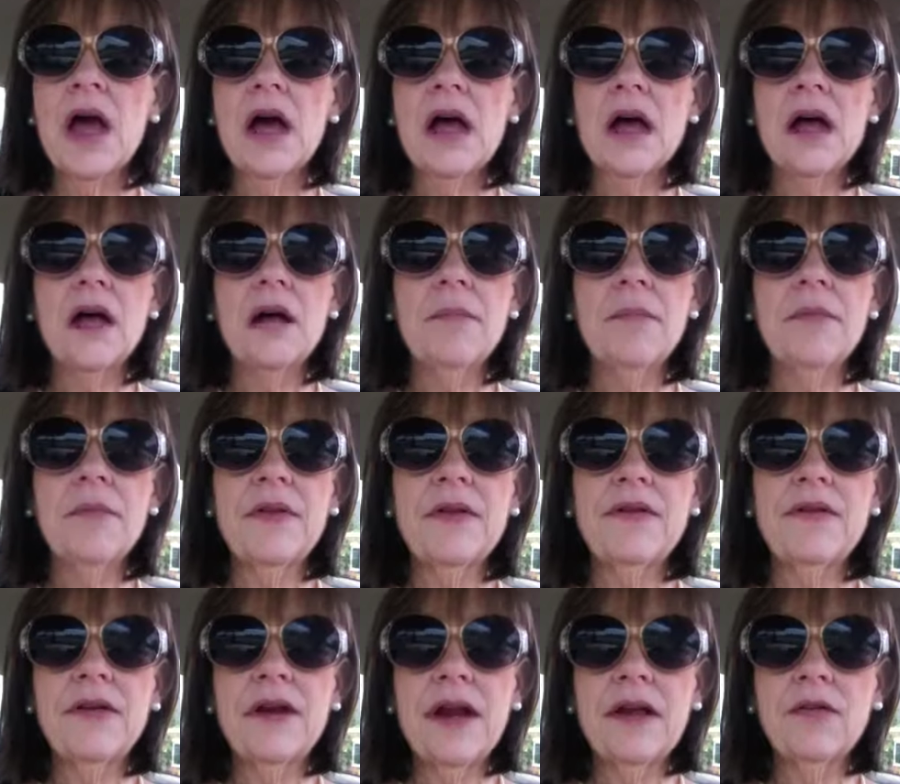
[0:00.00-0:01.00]
Um,
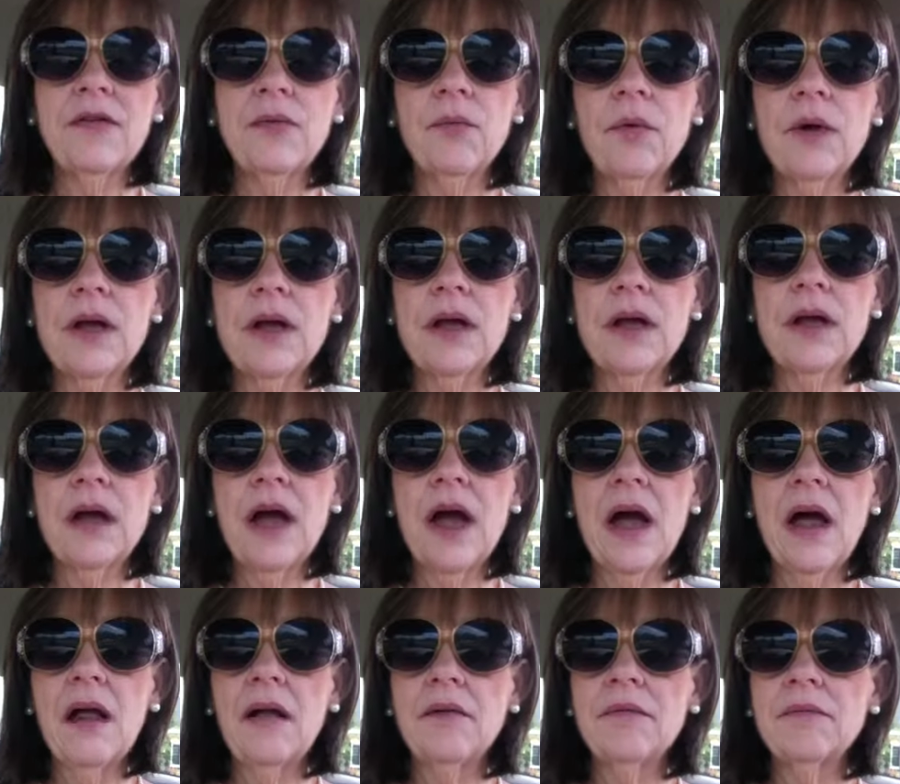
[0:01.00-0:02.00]
this next week
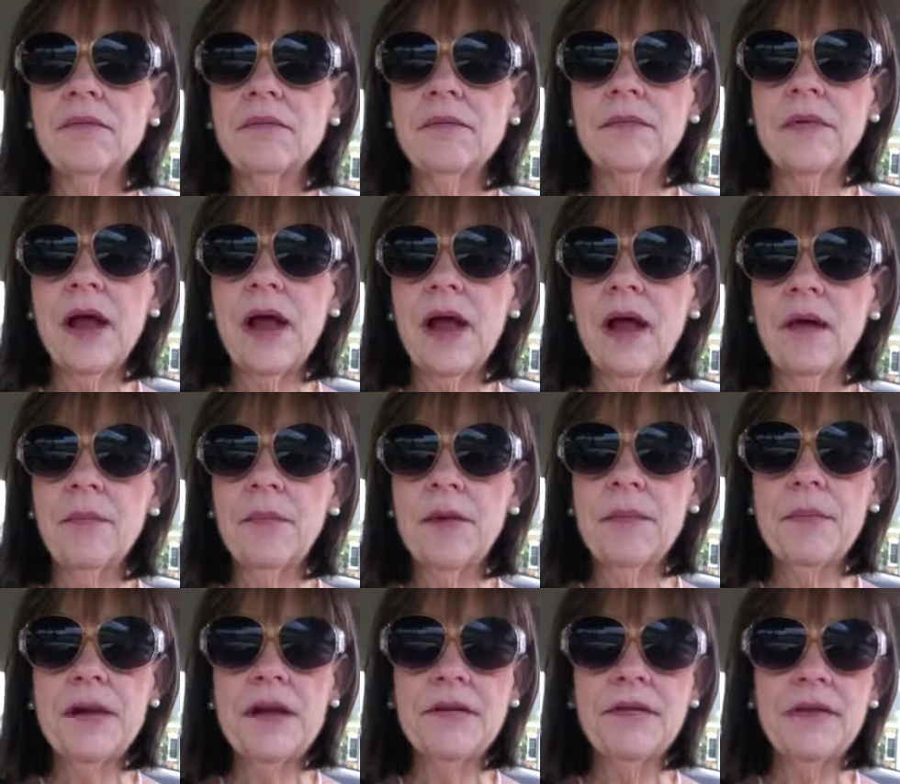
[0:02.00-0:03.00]
I'll I'll
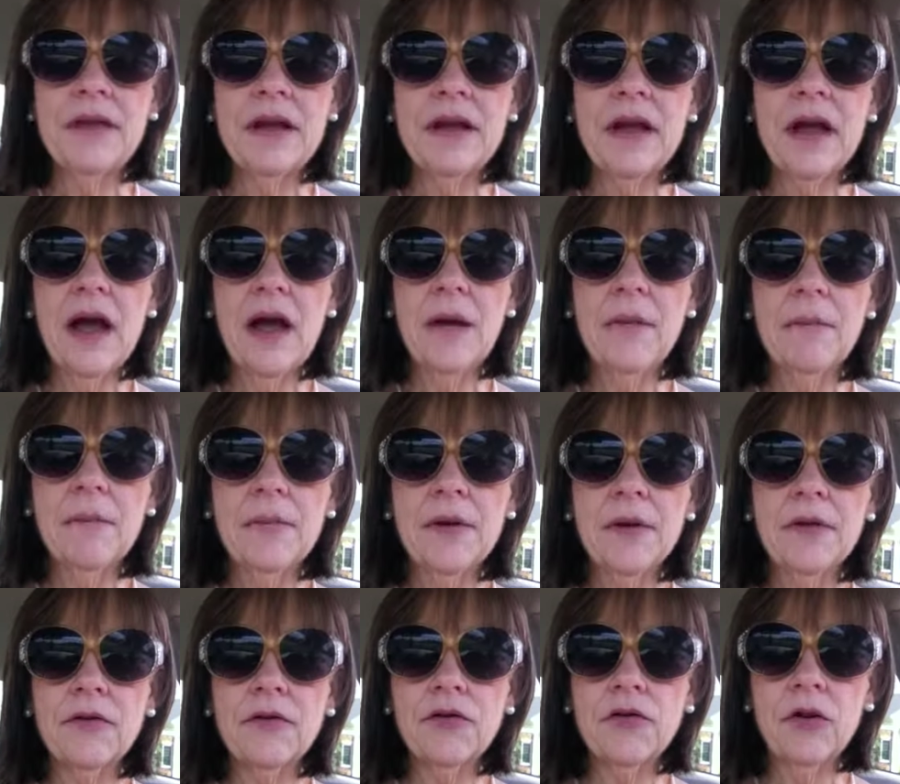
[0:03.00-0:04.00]
be busy. I'm
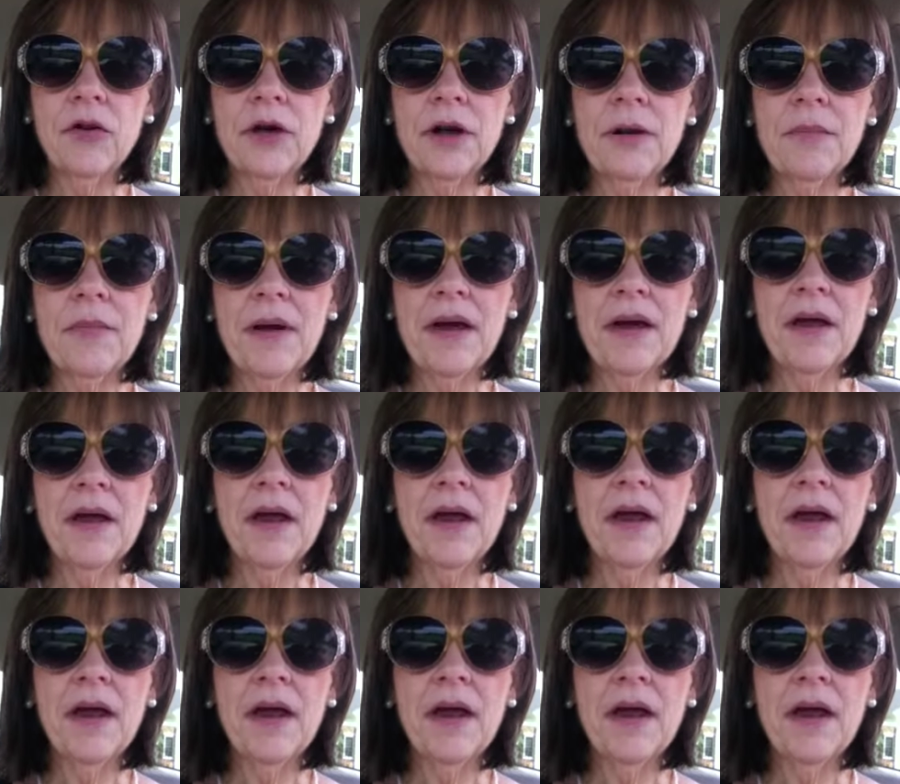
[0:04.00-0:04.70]
starting my